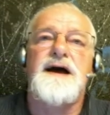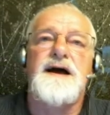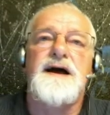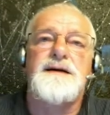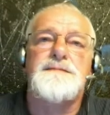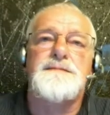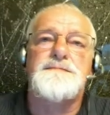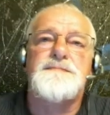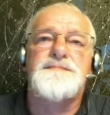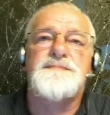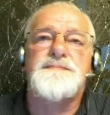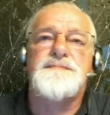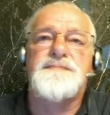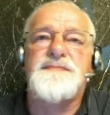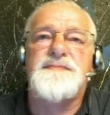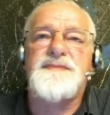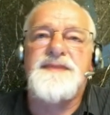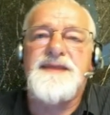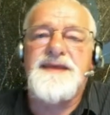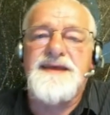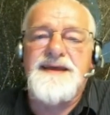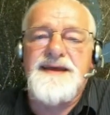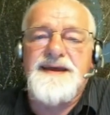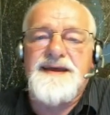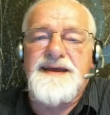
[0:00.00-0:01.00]
um,
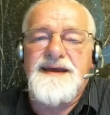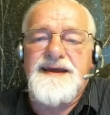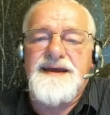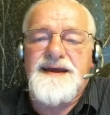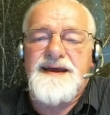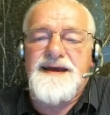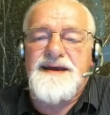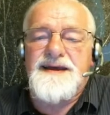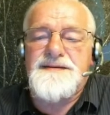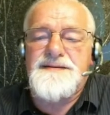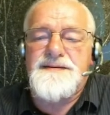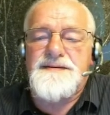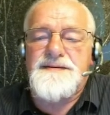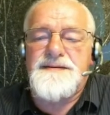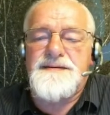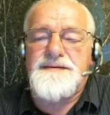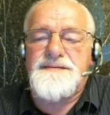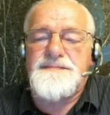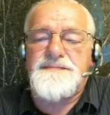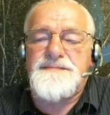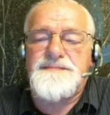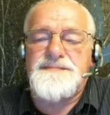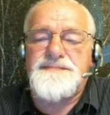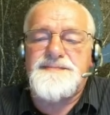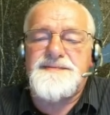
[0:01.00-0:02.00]

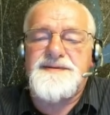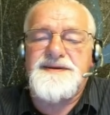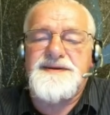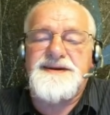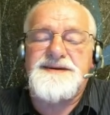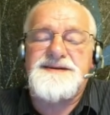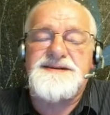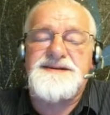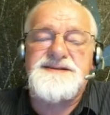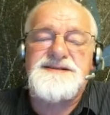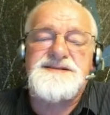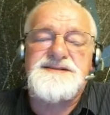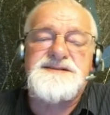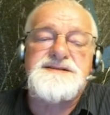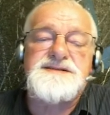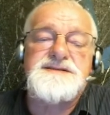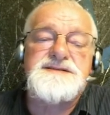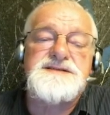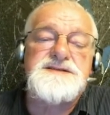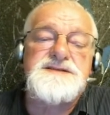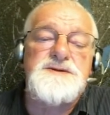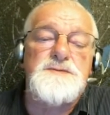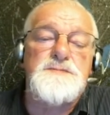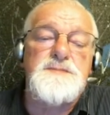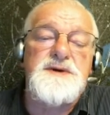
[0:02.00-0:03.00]
because
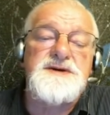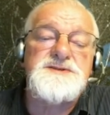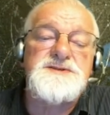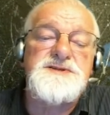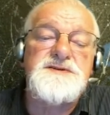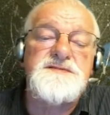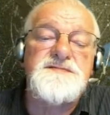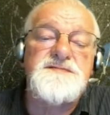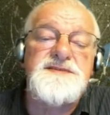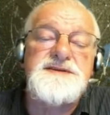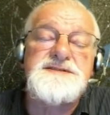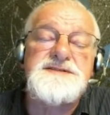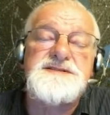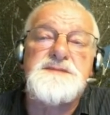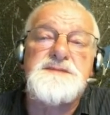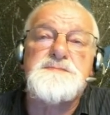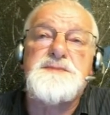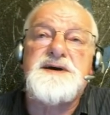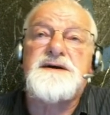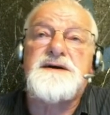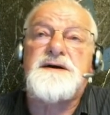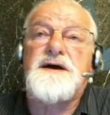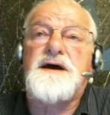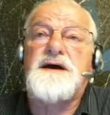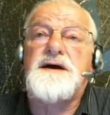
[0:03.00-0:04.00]
so much of it's
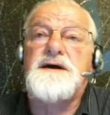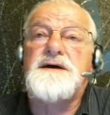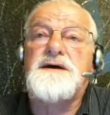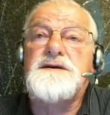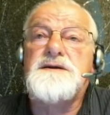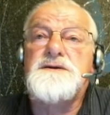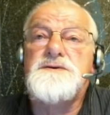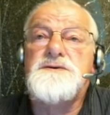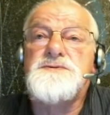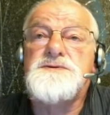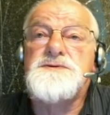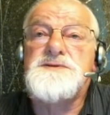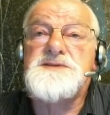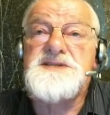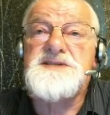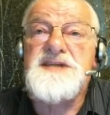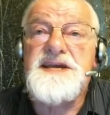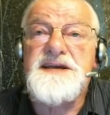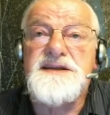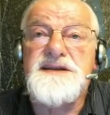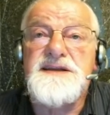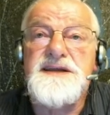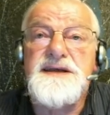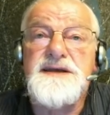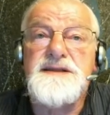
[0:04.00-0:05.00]
about
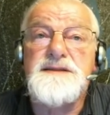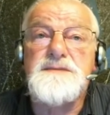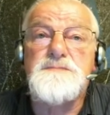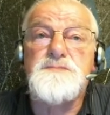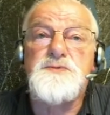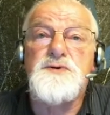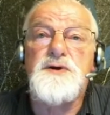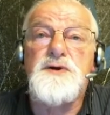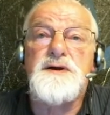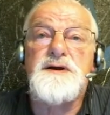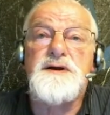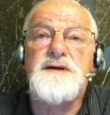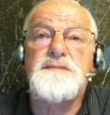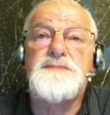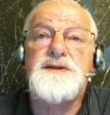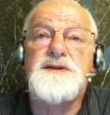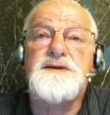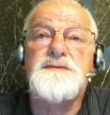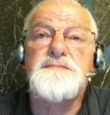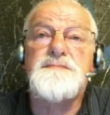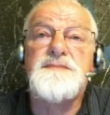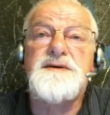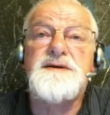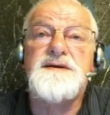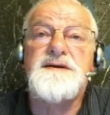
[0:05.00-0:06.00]
understanding the
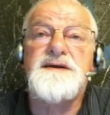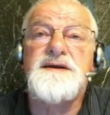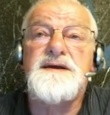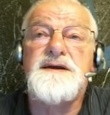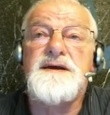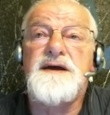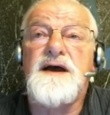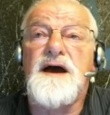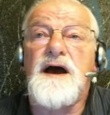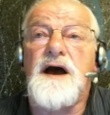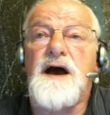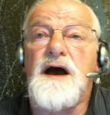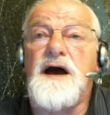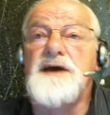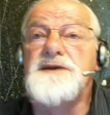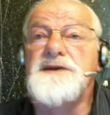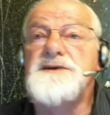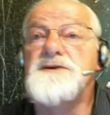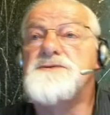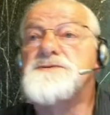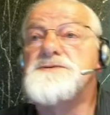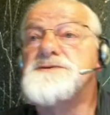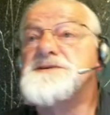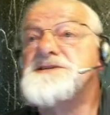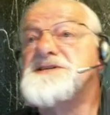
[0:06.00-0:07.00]
problem,
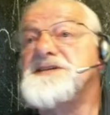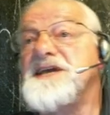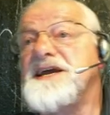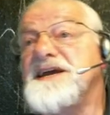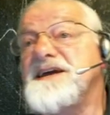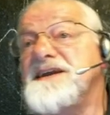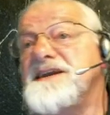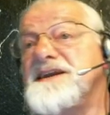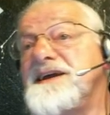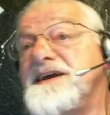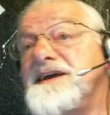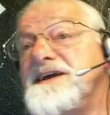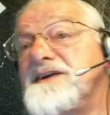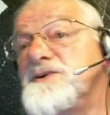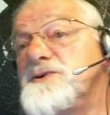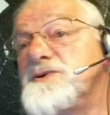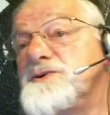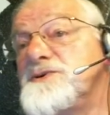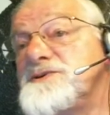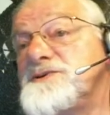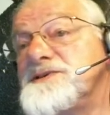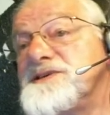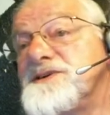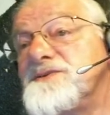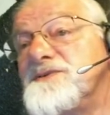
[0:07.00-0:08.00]
understanding
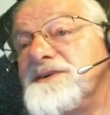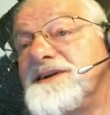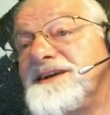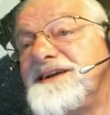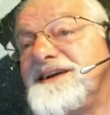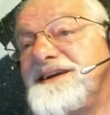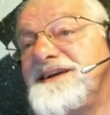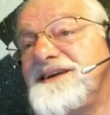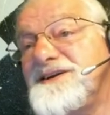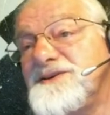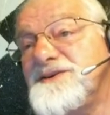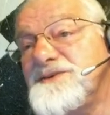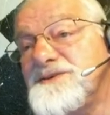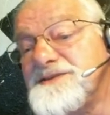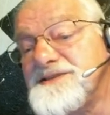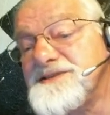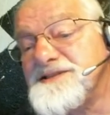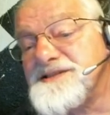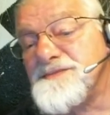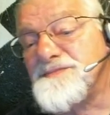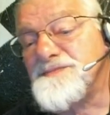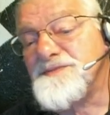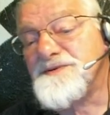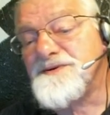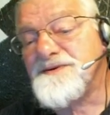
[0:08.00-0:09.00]
who's going to
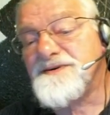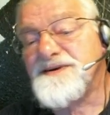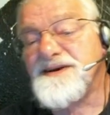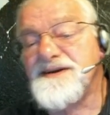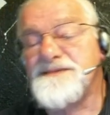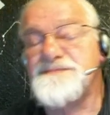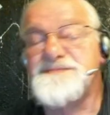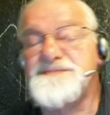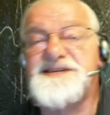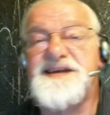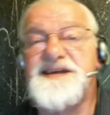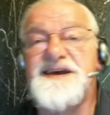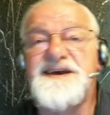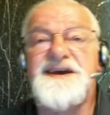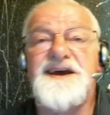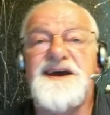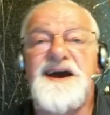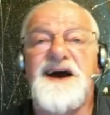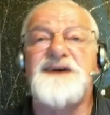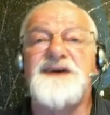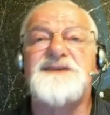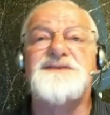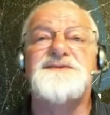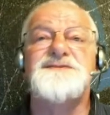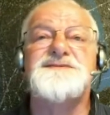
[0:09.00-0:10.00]
use the programs,
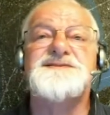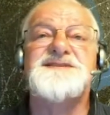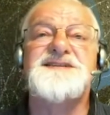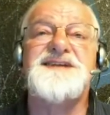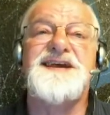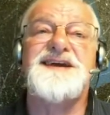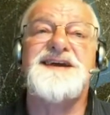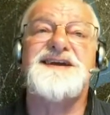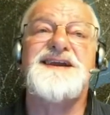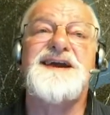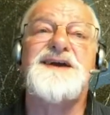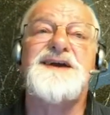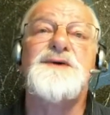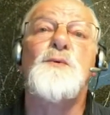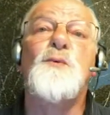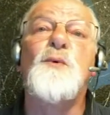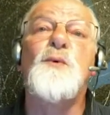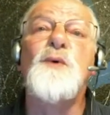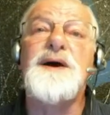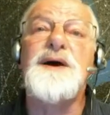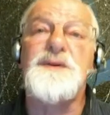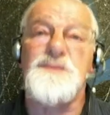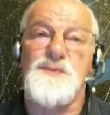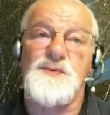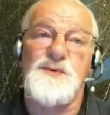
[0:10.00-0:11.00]
understanding
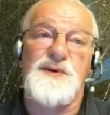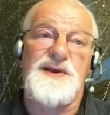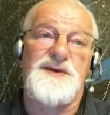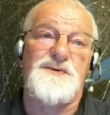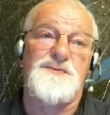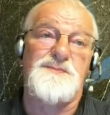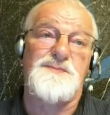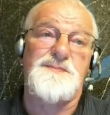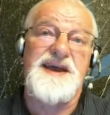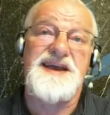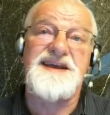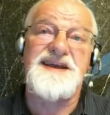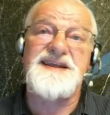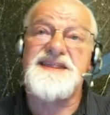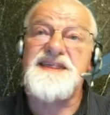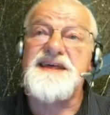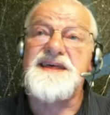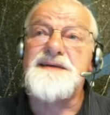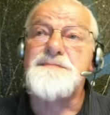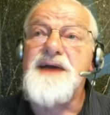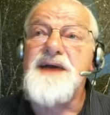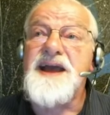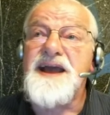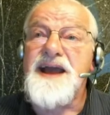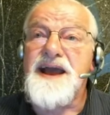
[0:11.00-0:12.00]
what will make
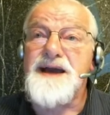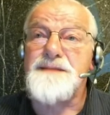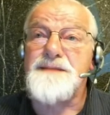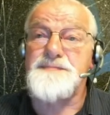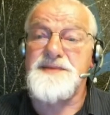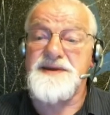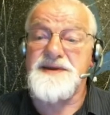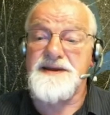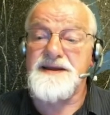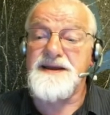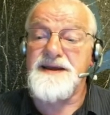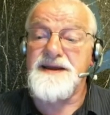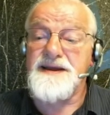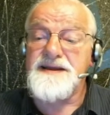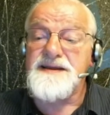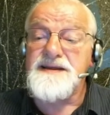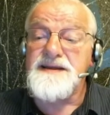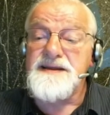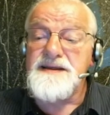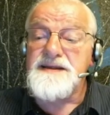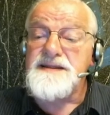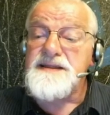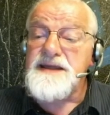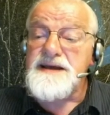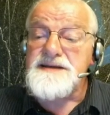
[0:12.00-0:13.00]
them happy.
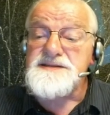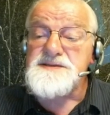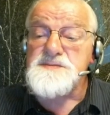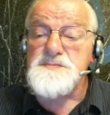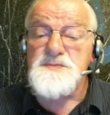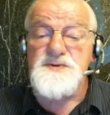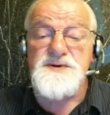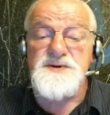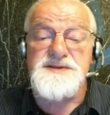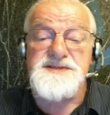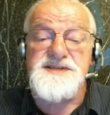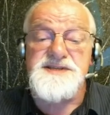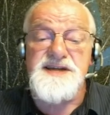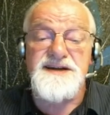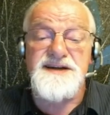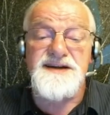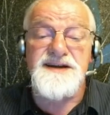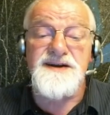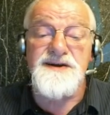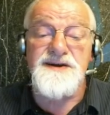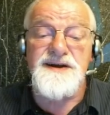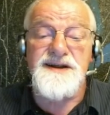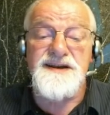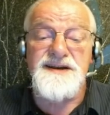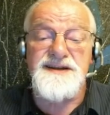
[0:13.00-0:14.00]
That's more
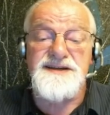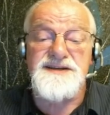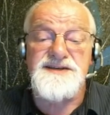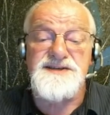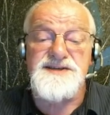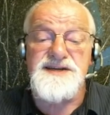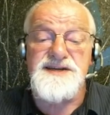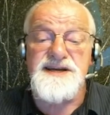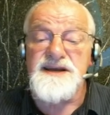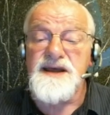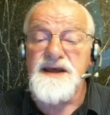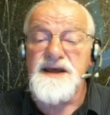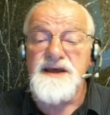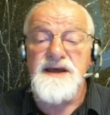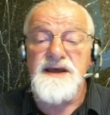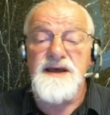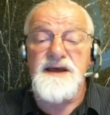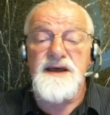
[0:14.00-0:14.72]
psychology.